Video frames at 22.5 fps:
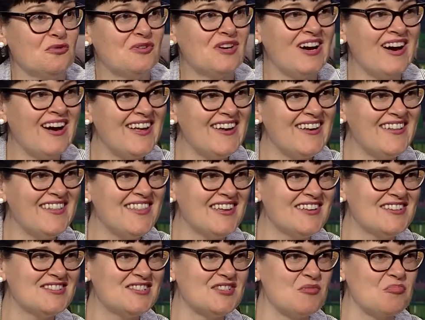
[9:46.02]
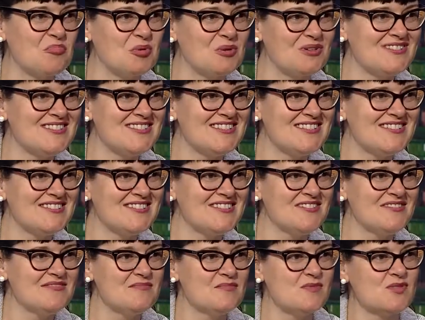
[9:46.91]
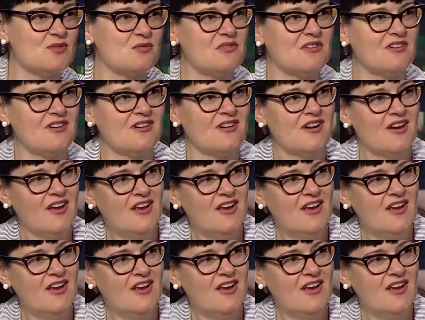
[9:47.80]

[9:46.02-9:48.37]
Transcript: cut the support systems or?